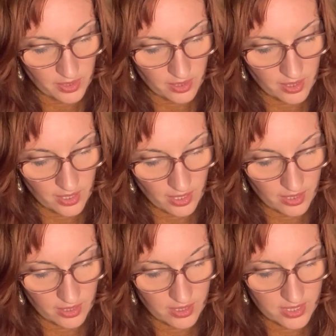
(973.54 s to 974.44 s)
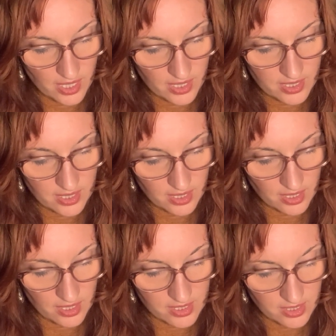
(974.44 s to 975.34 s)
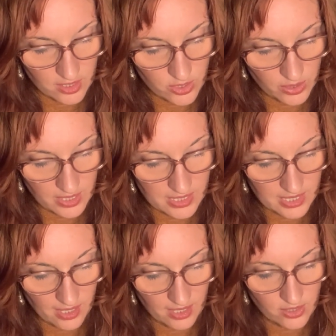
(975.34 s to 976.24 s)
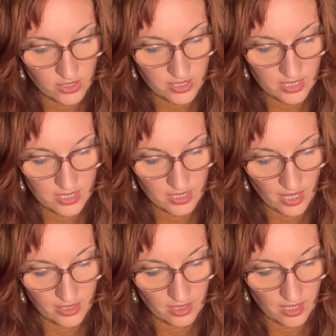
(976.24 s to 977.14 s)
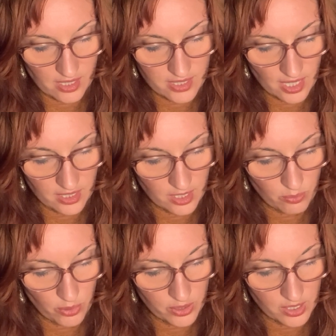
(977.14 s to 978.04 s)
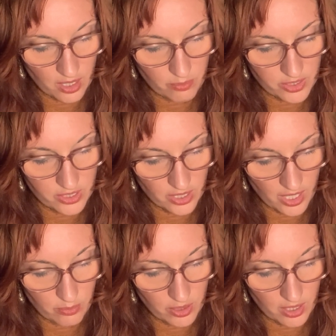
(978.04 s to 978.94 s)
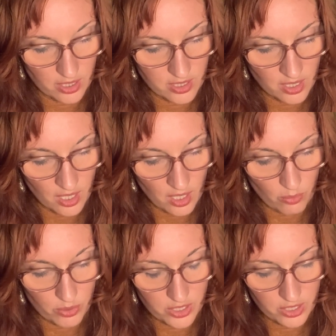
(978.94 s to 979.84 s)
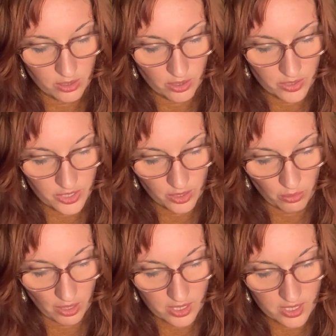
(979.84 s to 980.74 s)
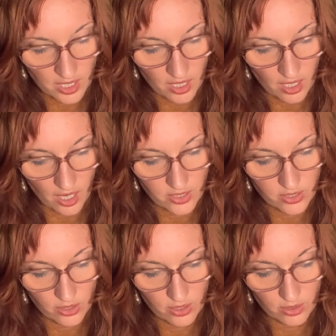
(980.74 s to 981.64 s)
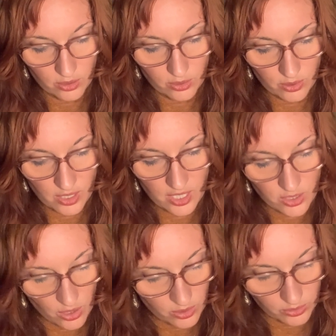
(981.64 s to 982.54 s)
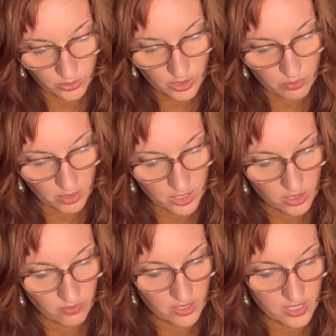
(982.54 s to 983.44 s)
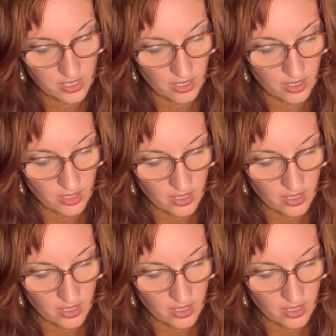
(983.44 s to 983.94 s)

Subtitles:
Here, he takes it into his head to dislike us, and he won't come to dine with us. What's the consequence? He don't lose much of a dinner.